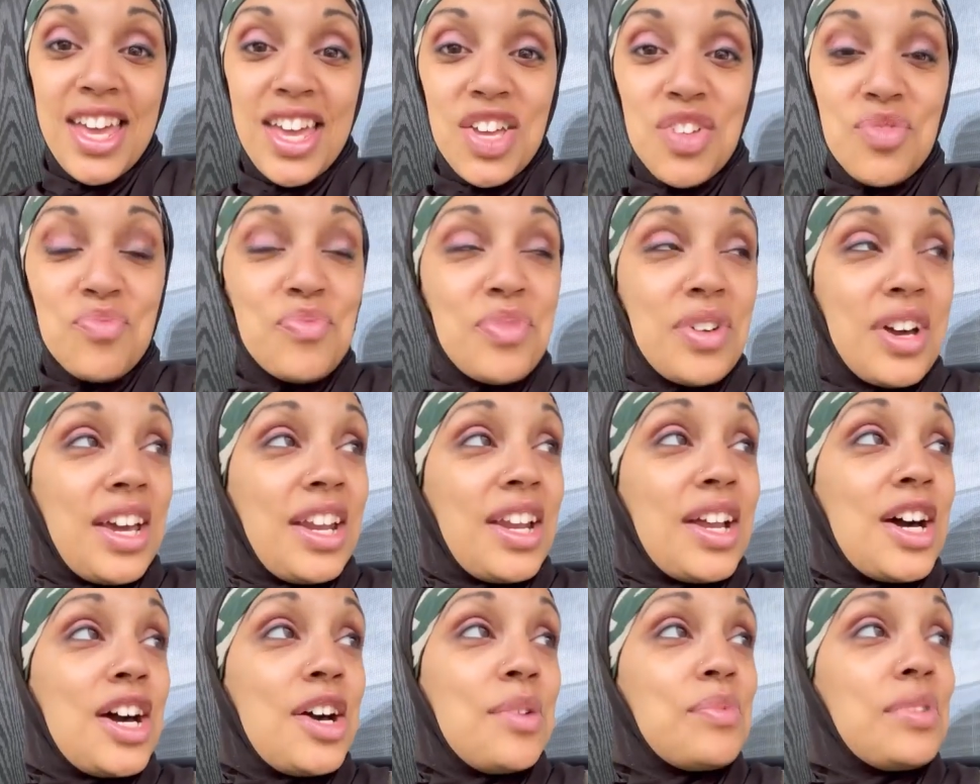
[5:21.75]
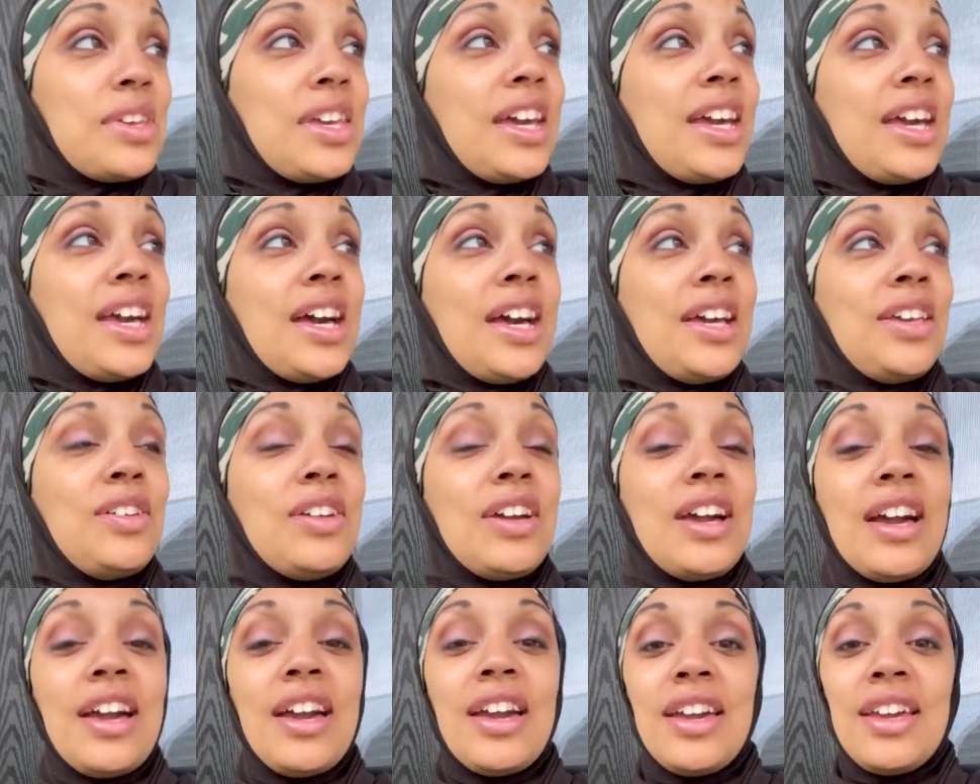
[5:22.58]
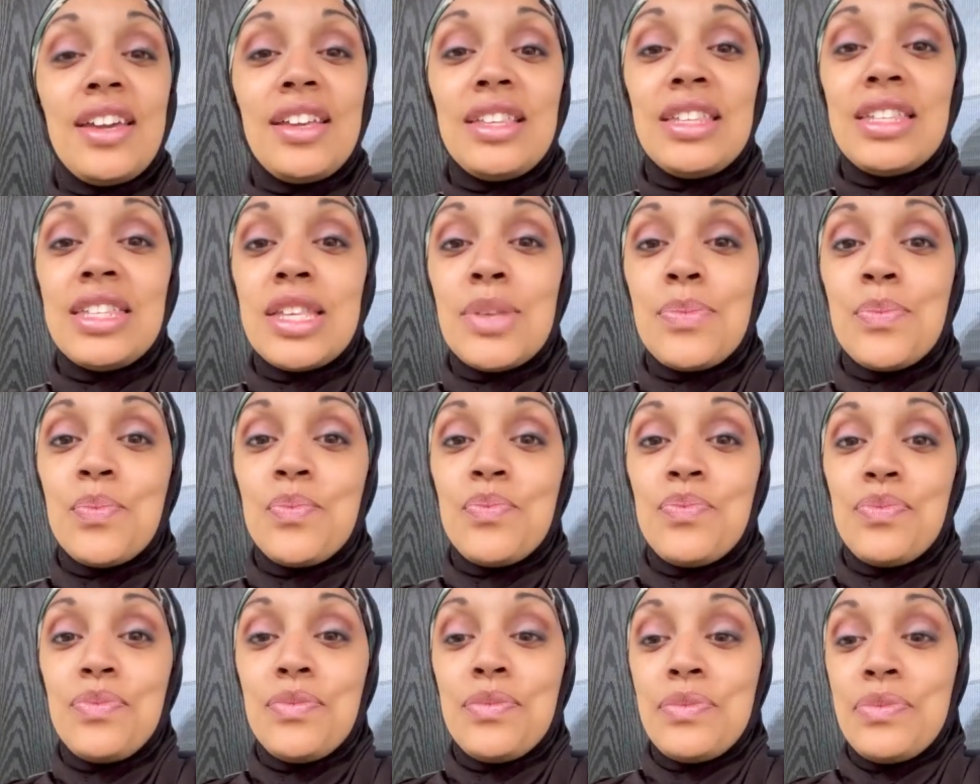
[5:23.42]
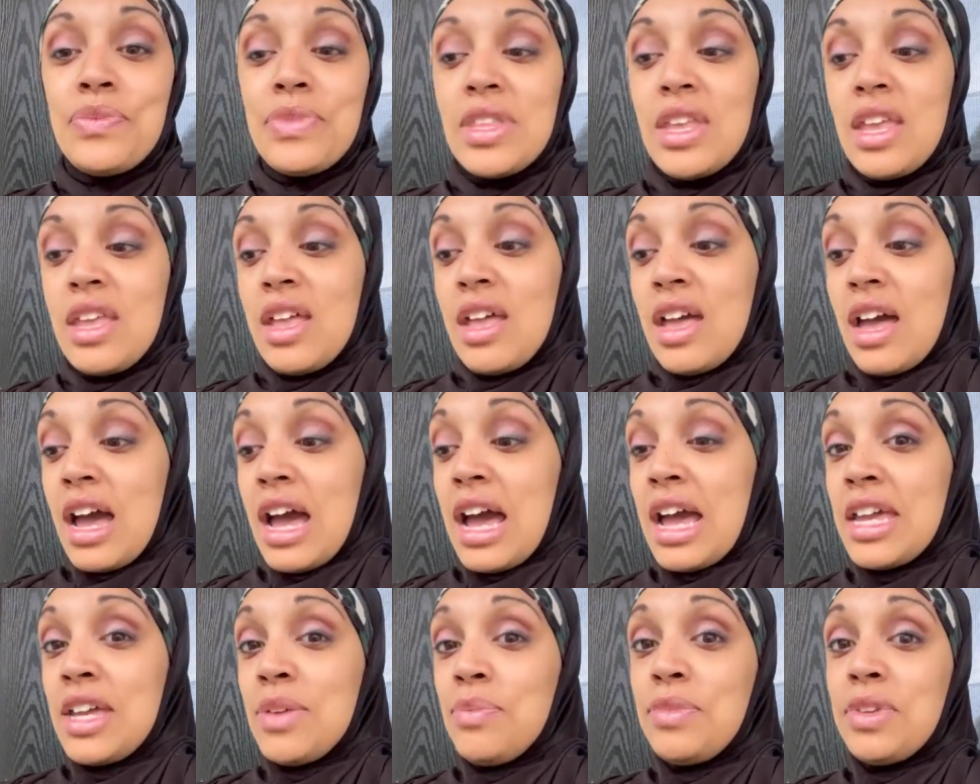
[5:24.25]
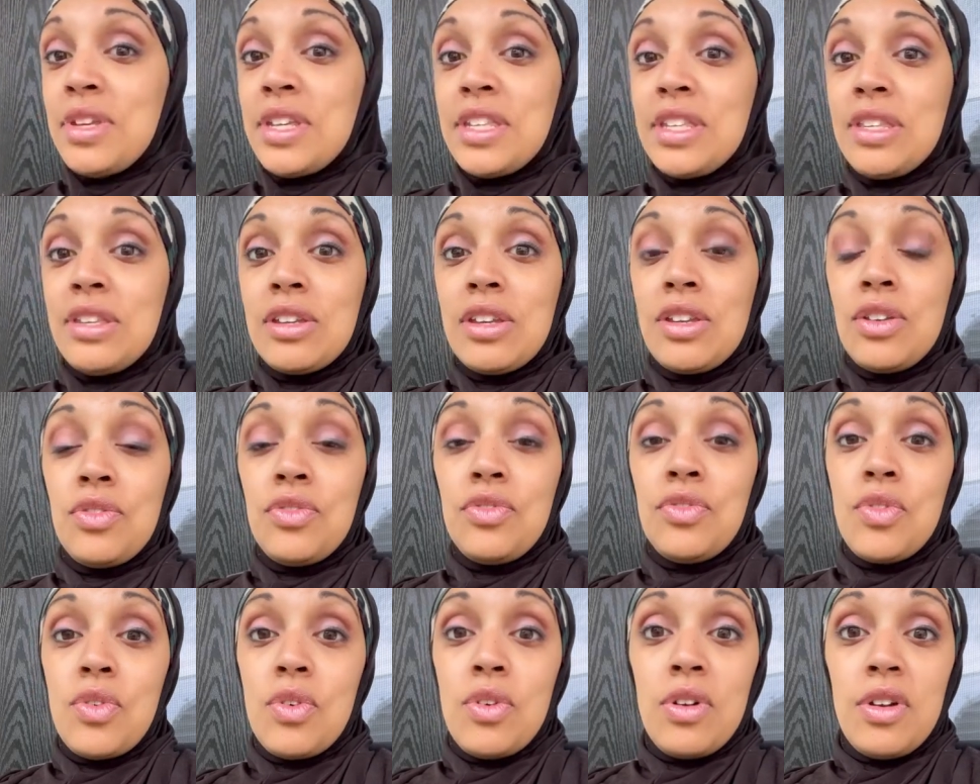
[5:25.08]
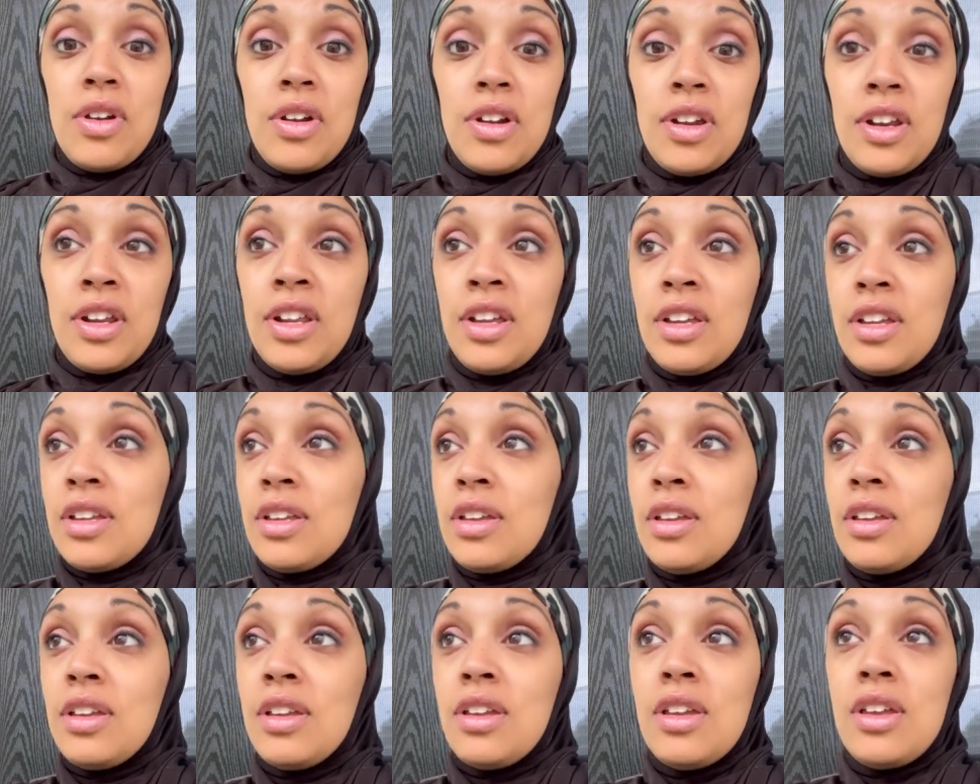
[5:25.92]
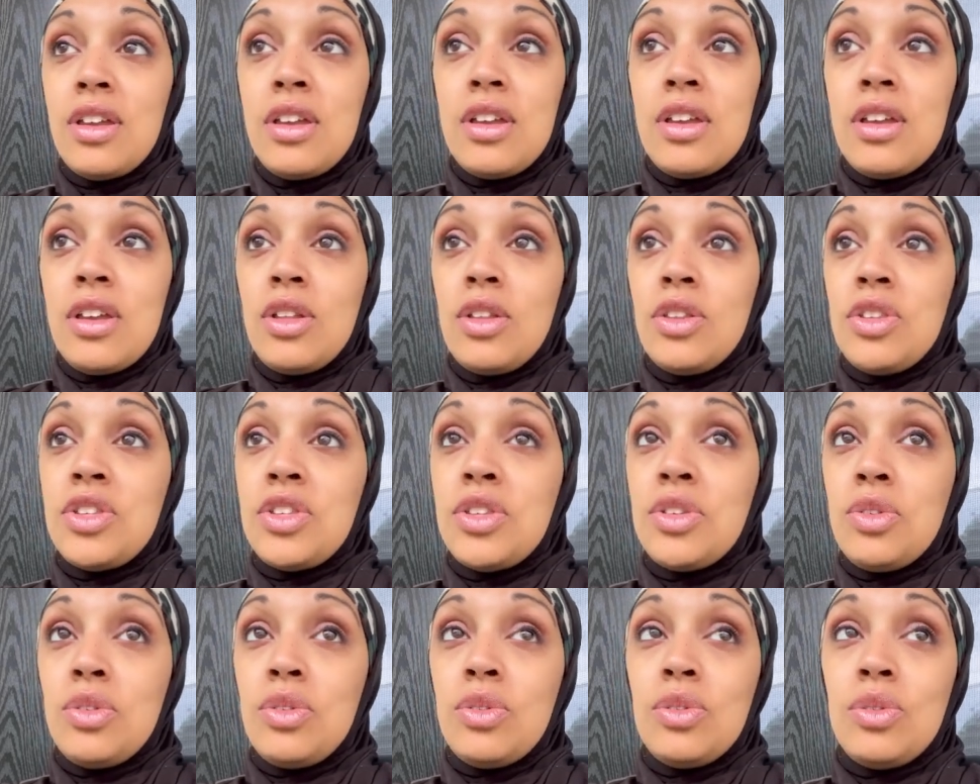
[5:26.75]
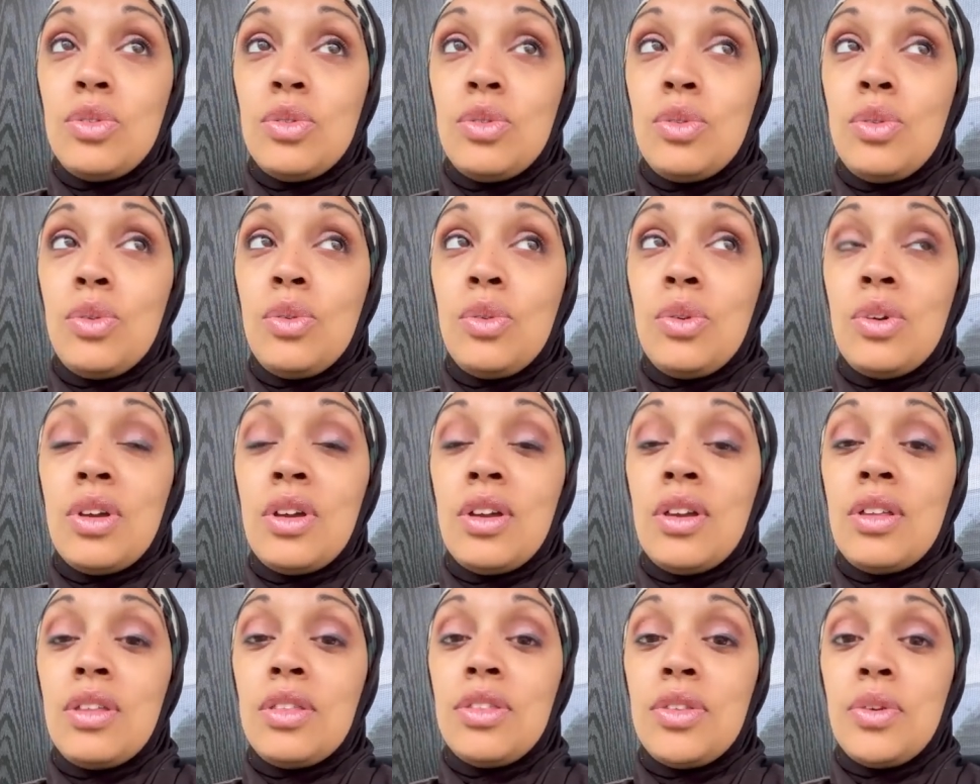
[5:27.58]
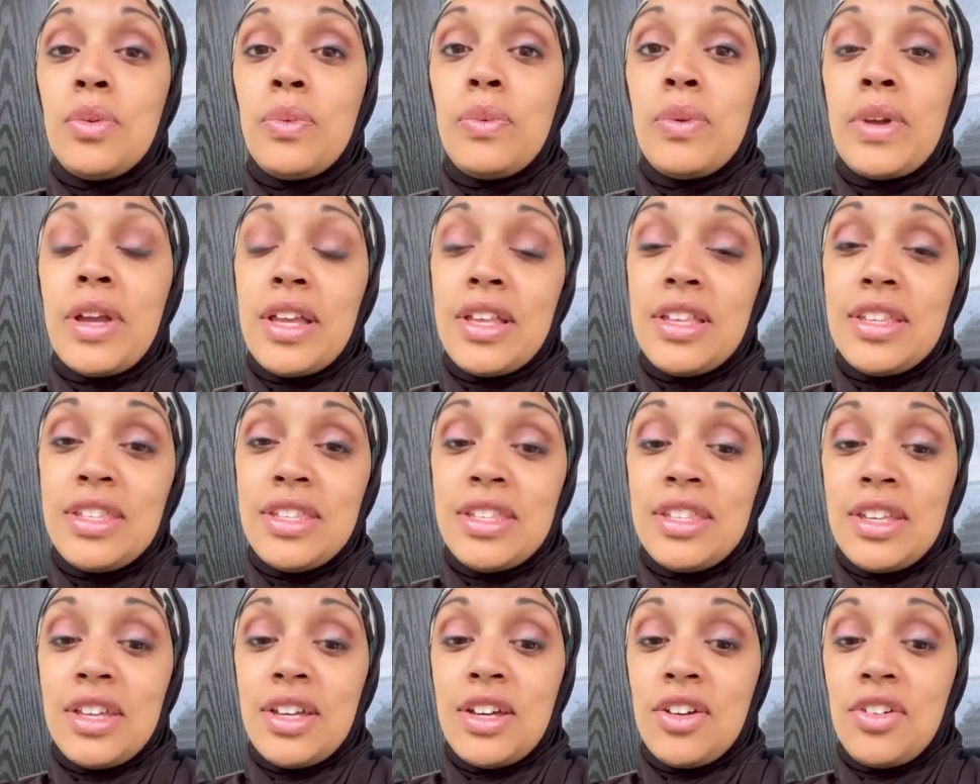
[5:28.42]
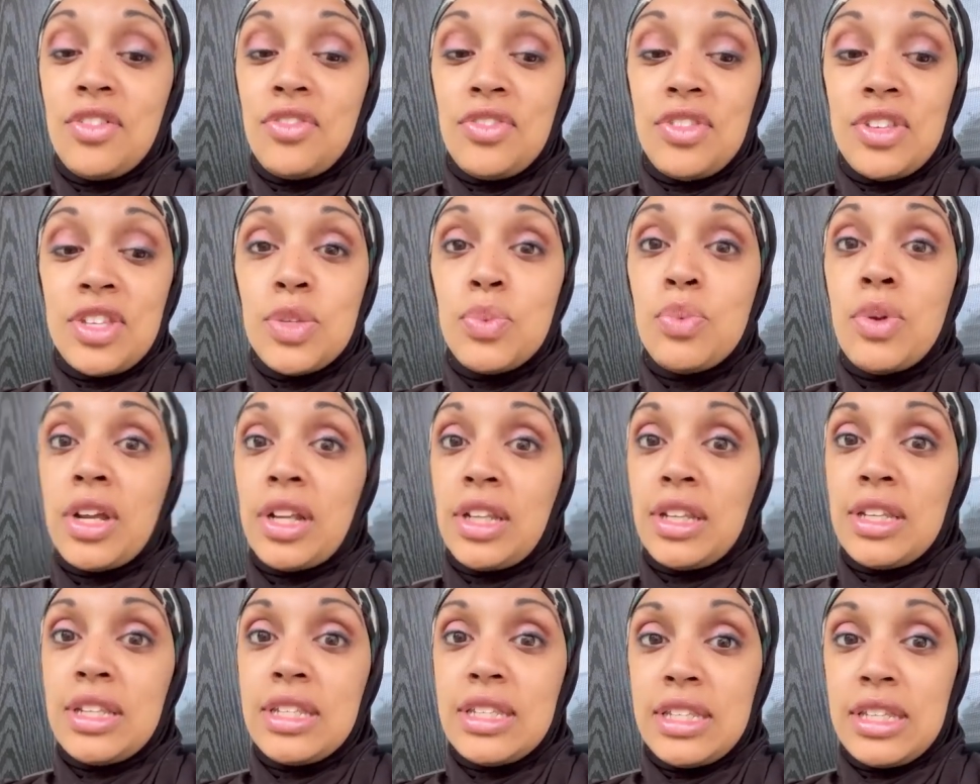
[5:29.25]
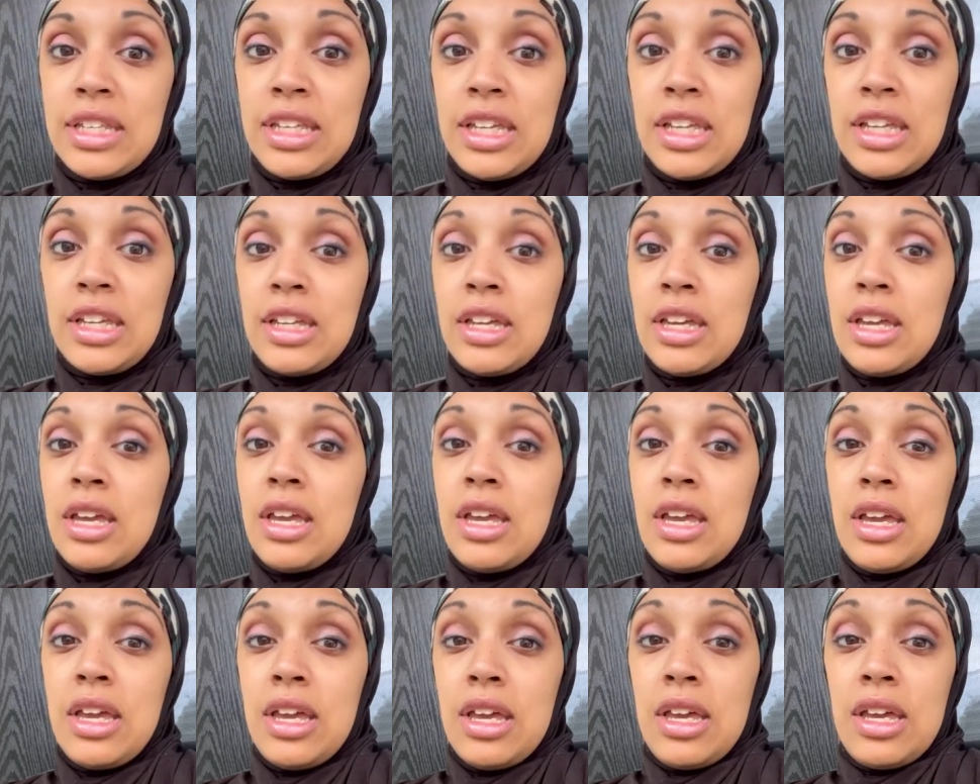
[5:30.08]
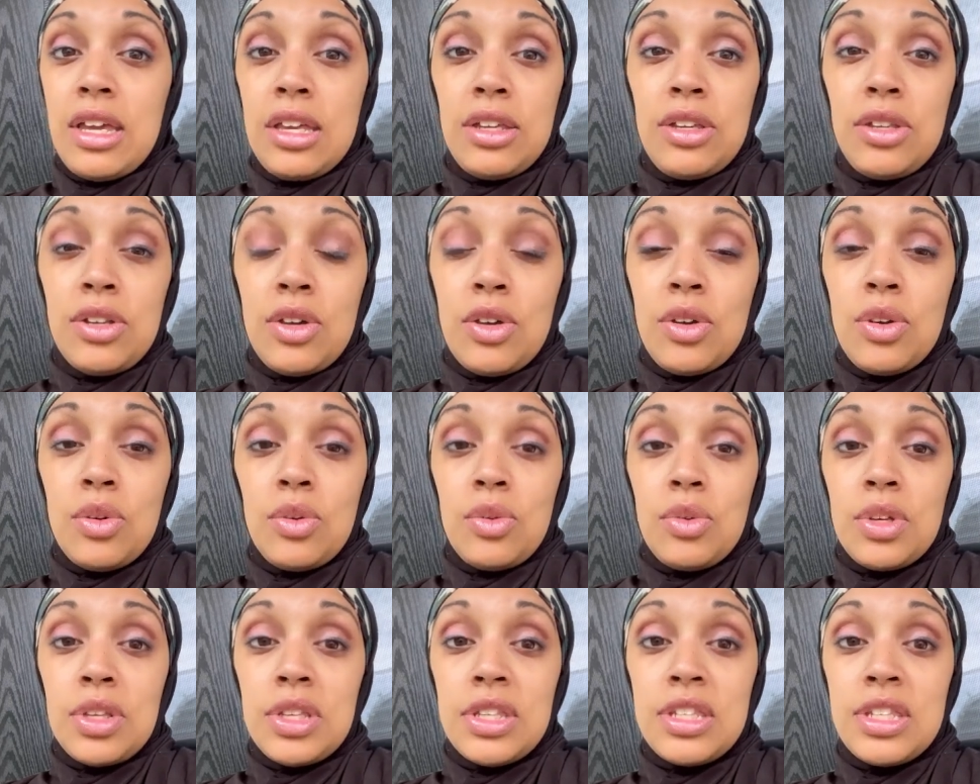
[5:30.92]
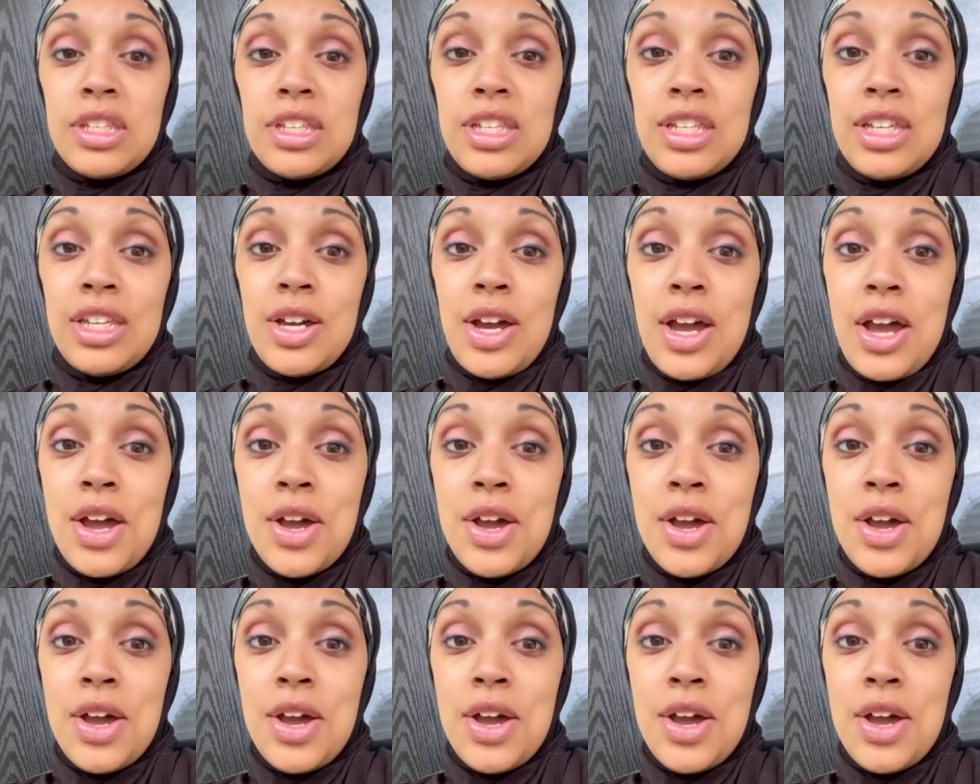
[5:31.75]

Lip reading: But yeah, you guys, I am just looking forward to the rest of this pregnancy, you know, see